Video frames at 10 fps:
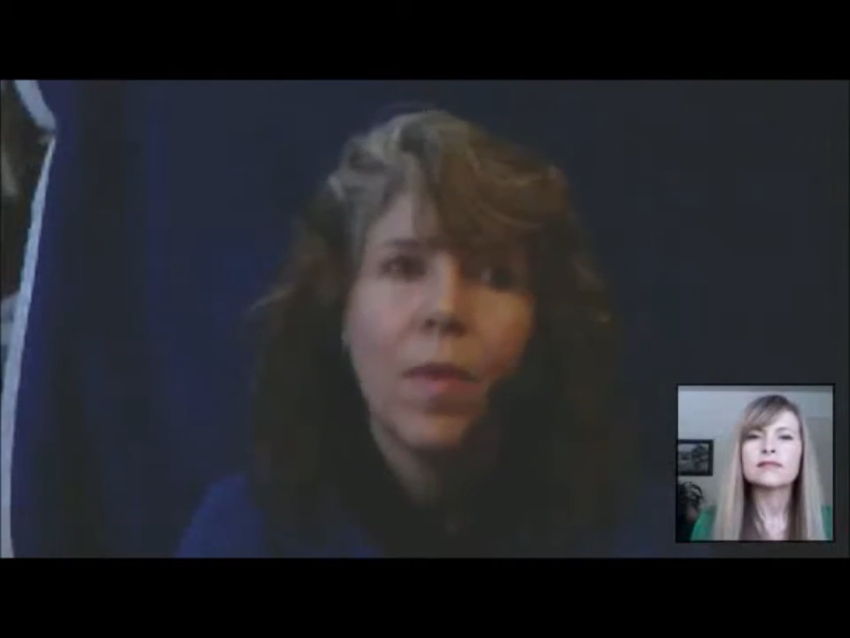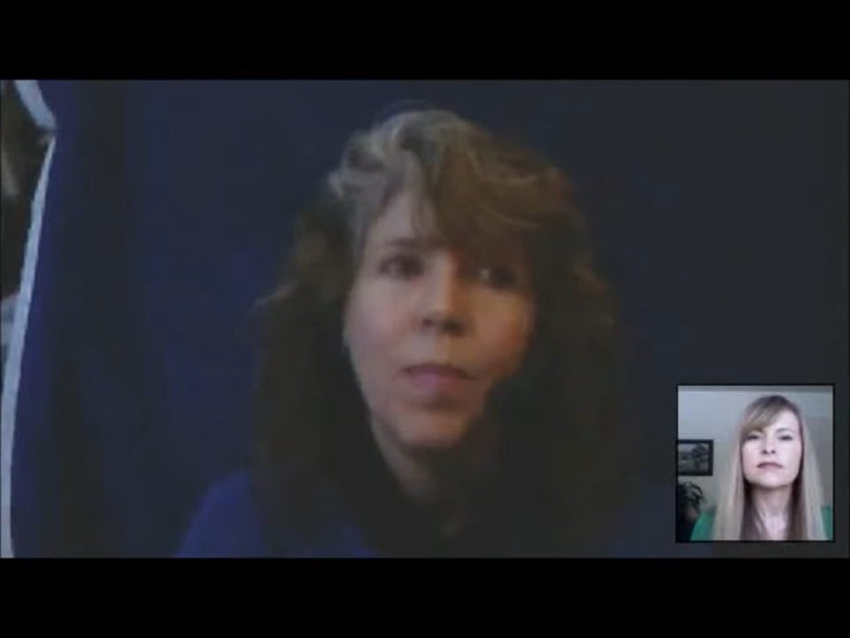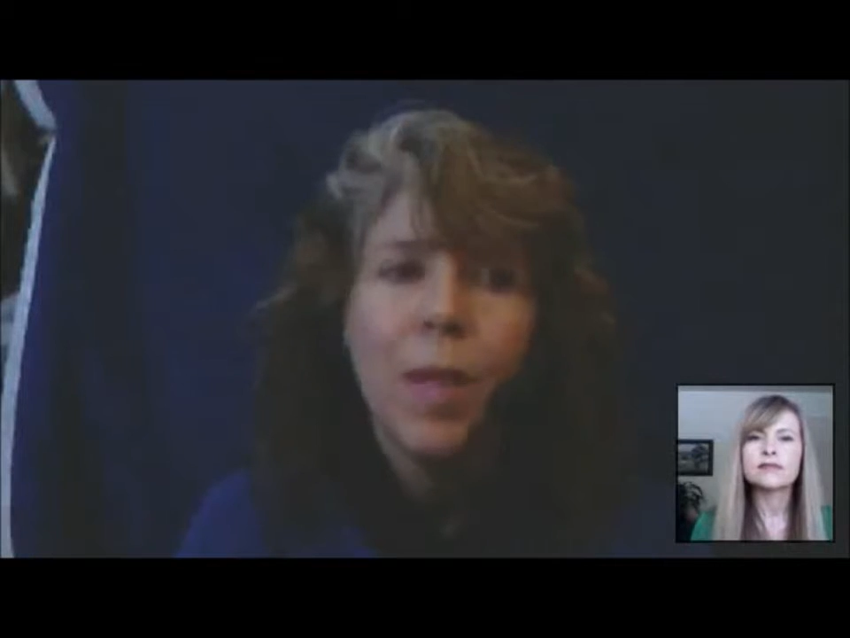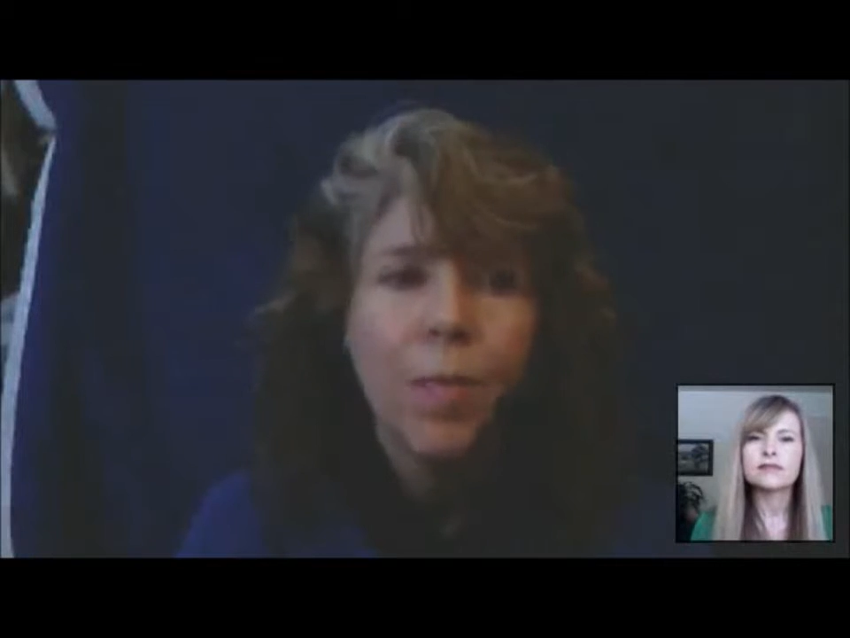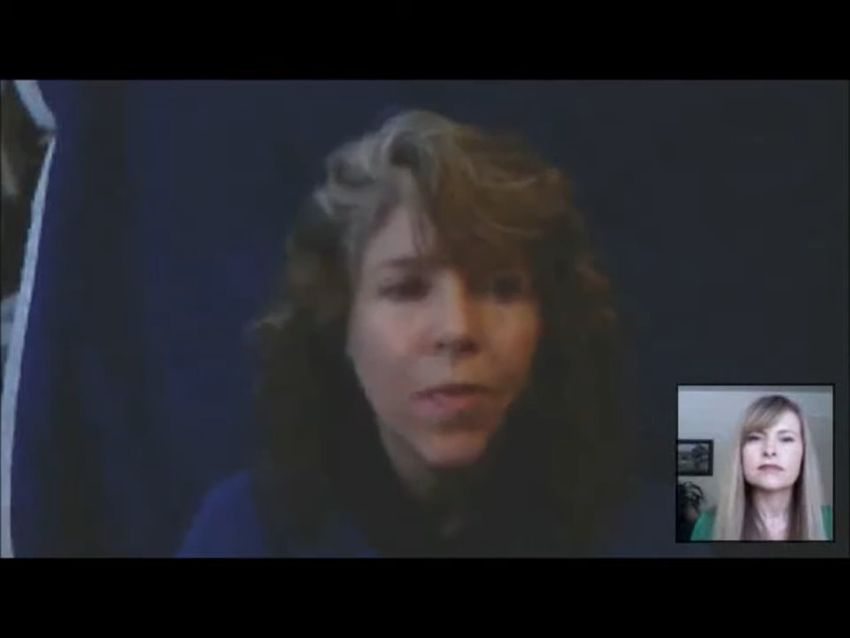
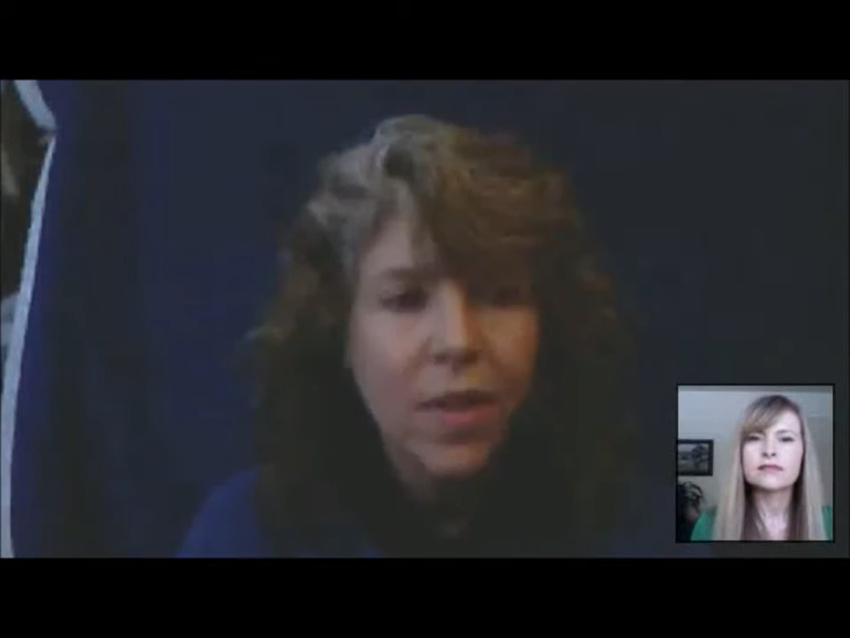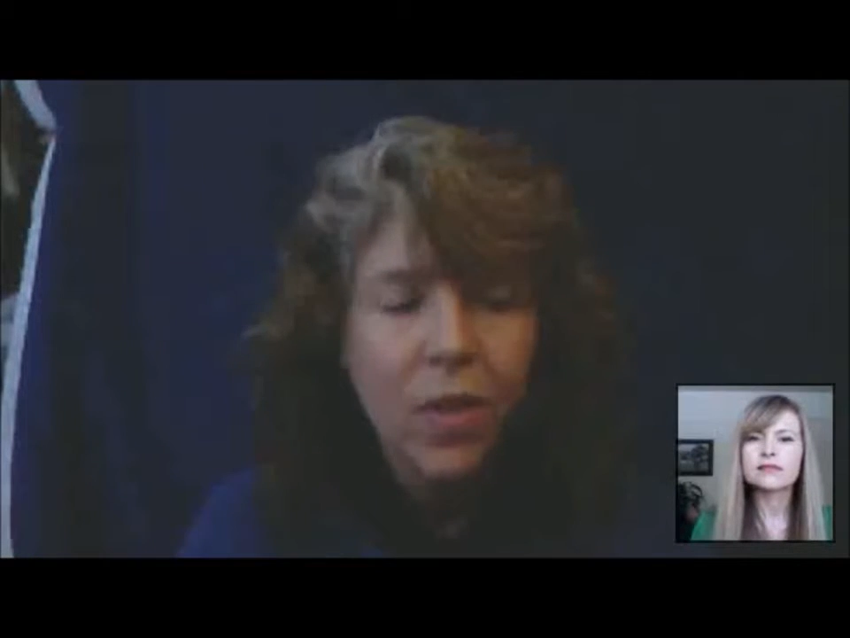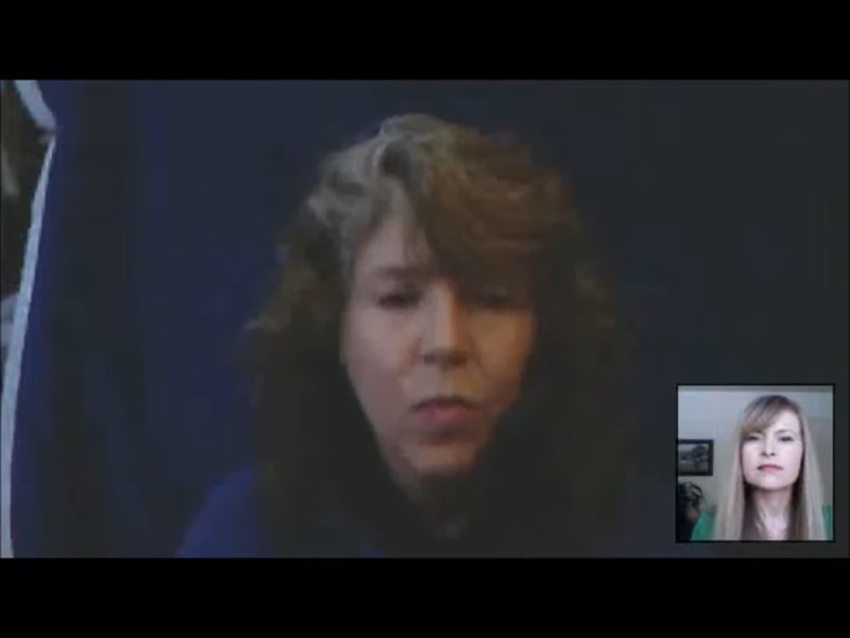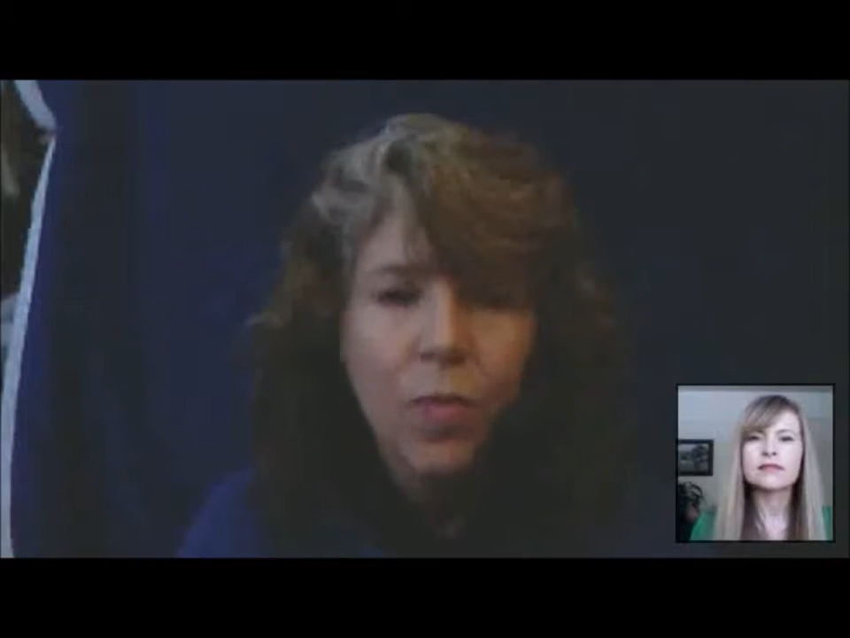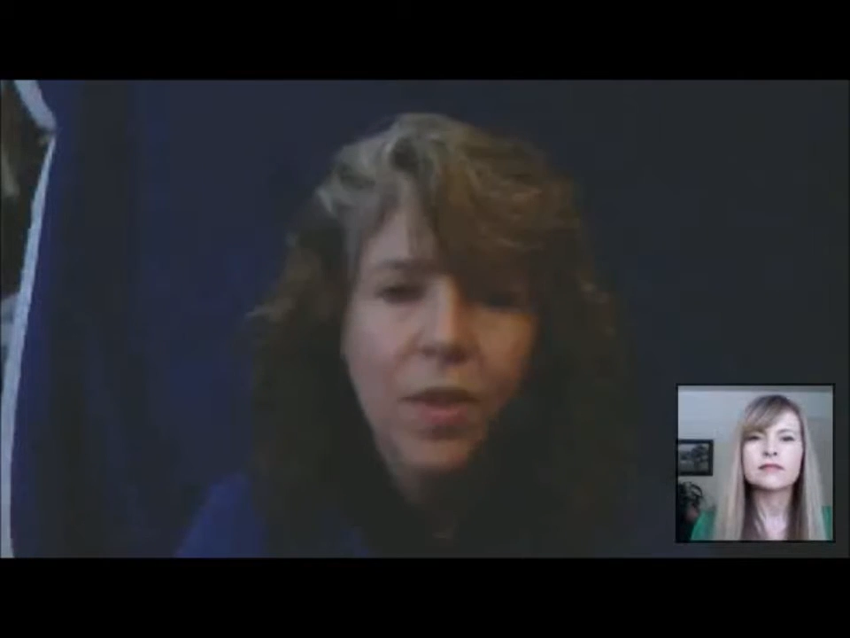people that
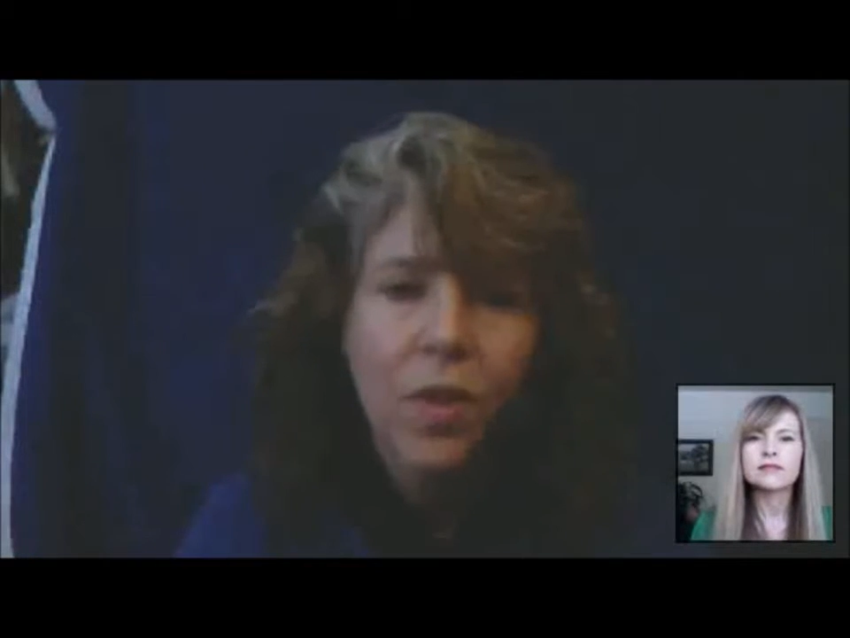swim with